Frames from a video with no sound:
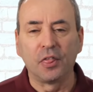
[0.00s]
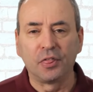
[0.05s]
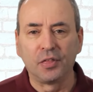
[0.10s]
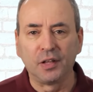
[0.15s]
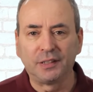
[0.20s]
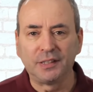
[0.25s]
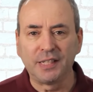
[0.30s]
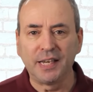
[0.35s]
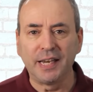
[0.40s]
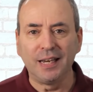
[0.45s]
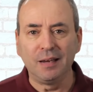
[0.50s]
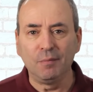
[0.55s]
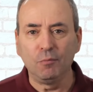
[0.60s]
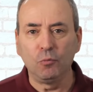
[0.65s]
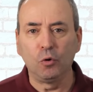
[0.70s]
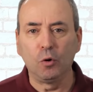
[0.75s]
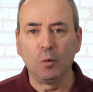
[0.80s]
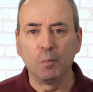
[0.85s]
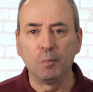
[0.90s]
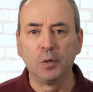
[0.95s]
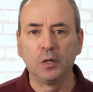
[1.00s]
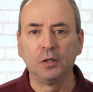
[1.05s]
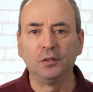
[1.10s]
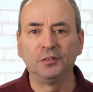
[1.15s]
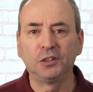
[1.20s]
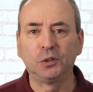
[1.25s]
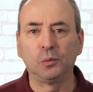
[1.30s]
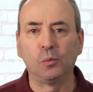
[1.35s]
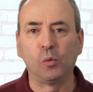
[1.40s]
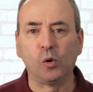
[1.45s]
The team will
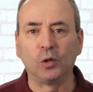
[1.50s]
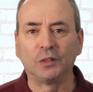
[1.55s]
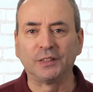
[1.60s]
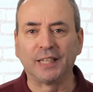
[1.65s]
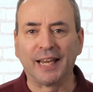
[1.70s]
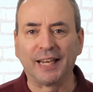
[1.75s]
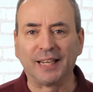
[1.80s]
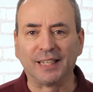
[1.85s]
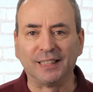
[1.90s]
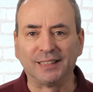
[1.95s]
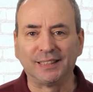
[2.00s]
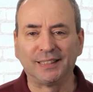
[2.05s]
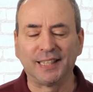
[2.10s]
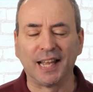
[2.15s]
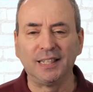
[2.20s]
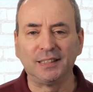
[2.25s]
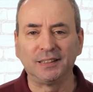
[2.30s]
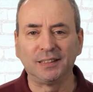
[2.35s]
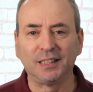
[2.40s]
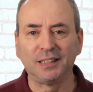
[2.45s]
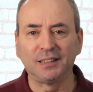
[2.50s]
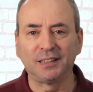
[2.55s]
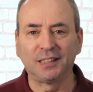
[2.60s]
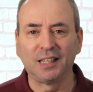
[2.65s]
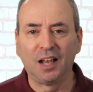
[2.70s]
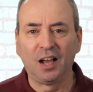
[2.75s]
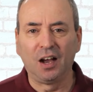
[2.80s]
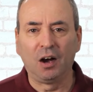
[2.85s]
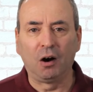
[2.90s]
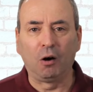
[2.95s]
move towards a
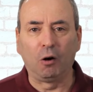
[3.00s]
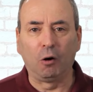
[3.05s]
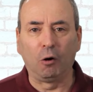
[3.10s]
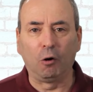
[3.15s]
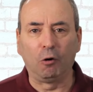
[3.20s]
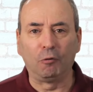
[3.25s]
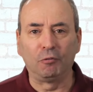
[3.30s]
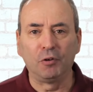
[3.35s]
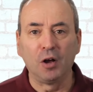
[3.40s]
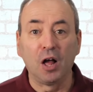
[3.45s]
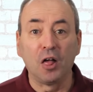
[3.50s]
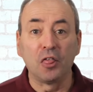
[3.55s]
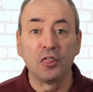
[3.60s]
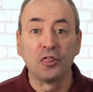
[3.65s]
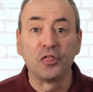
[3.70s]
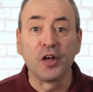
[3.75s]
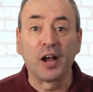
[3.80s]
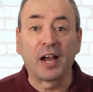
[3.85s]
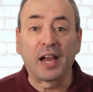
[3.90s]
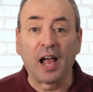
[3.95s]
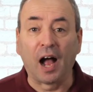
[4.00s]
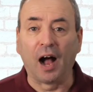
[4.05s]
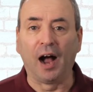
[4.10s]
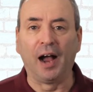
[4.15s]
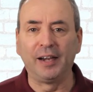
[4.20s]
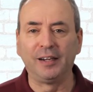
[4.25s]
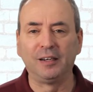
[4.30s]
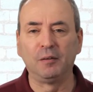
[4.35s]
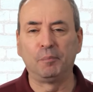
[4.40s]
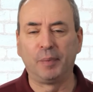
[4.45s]
consensus of the
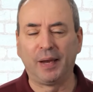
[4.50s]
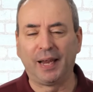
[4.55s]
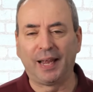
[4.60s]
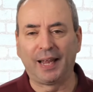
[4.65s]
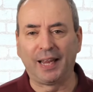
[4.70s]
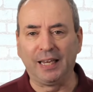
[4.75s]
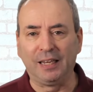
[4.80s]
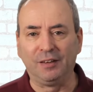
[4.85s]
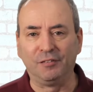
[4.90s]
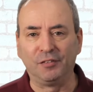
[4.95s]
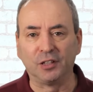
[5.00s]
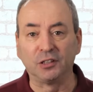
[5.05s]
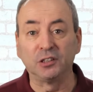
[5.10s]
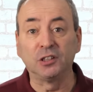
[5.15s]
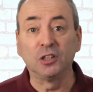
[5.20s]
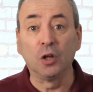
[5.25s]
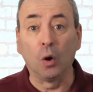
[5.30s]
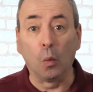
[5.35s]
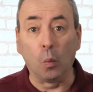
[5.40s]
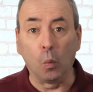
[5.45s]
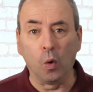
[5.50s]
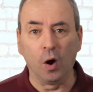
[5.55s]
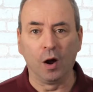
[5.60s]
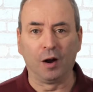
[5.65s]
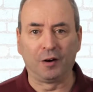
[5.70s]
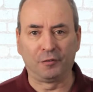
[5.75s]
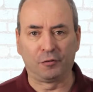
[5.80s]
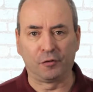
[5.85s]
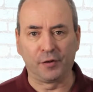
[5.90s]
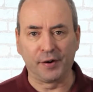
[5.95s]
kind of behaviors that
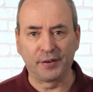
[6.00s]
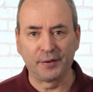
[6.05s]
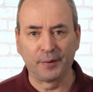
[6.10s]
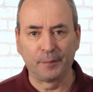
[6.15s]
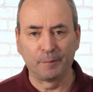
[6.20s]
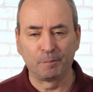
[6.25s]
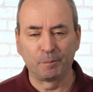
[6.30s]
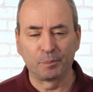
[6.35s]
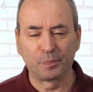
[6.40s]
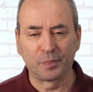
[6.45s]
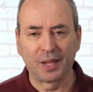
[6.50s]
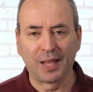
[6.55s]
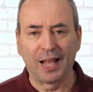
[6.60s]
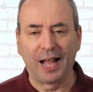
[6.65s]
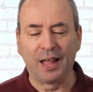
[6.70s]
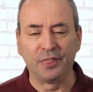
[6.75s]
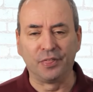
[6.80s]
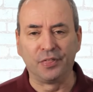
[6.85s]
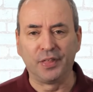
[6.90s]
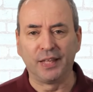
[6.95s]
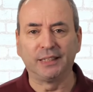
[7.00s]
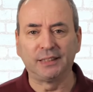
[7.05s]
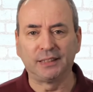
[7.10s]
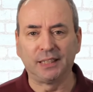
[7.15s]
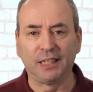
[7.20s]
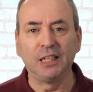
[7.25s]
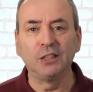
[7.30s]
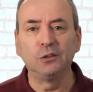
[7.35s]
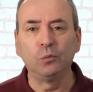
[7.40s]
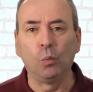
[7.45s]
work for it. And
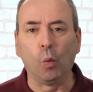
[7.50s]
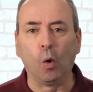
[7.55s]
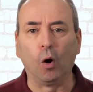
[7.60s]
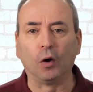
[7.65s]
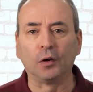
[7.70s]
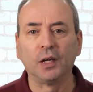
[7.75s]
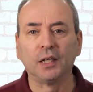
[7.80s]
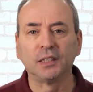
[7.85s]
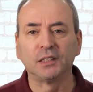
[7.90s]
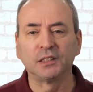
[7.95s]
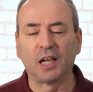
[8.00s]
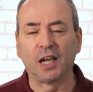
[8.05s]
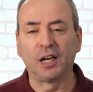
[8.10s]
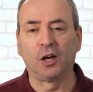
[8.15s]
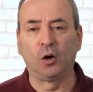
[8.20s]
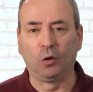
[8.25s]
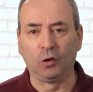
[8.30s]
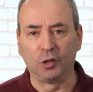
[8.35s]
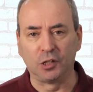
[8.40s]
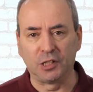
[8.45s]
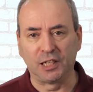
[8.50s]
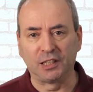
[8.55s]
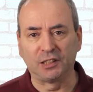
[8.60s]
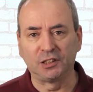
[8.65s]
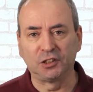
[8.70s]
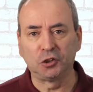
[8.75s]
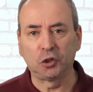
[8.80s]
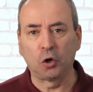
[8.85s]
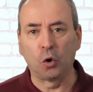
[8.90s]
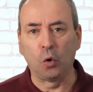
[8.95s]
this is what
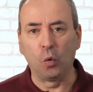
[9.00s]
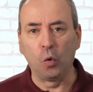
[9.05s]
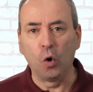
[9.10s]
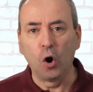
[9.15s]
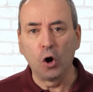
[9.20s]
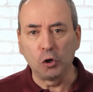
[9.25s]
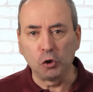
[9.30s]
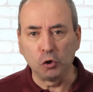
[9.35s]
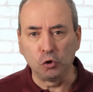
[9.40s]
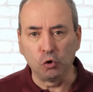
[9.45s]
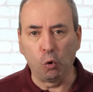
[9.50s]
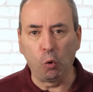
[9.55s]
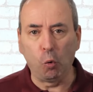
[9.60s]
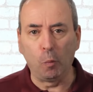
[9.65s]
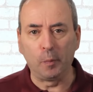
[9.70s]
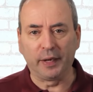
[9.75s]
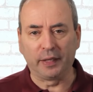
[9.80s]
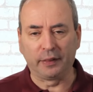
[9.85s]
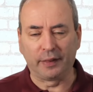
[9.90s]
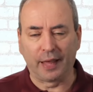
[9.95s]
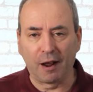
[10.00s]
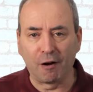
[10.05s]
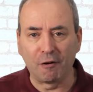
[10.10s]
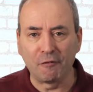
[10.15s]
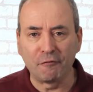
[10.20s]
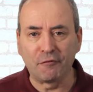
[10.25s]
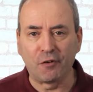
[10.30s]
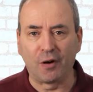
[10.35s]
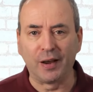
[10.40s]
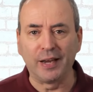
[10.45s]
psychologists call norming. They
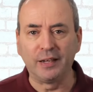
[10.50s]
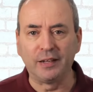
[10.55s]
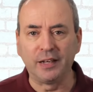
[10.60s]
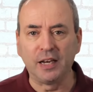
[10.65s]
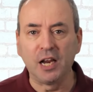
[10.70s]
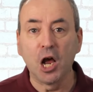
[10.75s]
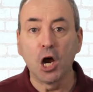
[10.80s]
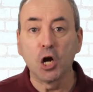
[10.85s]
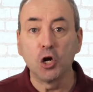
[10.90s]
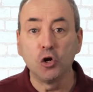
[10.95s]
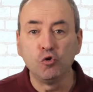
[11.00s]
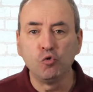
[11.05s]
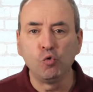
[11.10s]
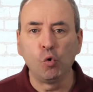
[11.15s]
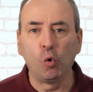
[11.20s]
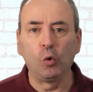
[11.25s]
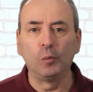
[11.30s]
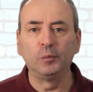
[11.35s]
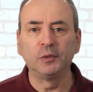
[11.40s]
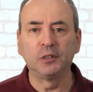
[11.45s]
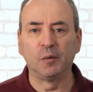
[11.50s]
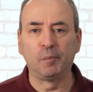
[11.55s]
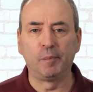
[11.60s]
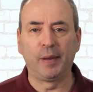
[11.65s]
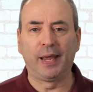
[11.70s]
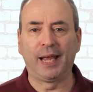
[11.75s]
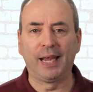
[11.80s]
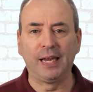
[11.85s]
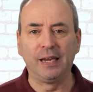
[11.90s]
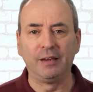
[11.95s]
are finding norms of
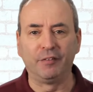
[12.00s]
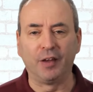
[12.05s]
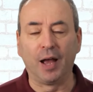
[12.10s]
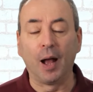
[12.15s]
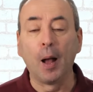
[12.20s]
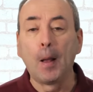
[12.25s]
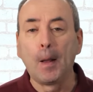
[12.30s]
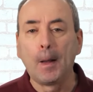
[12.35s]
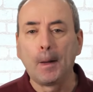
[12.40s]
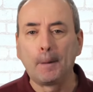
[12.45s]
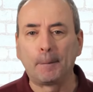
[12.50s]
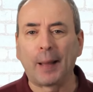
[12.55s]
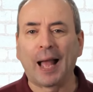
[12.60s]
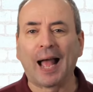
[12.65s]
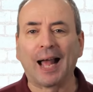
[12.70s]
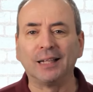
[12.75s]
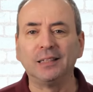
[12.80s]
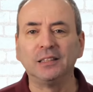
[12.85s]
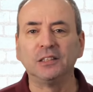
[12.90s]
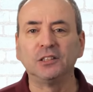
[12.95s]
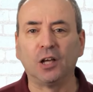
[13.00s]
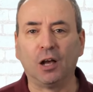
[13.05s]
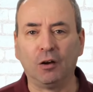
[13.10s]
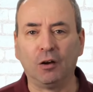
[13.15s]
behavior, patterns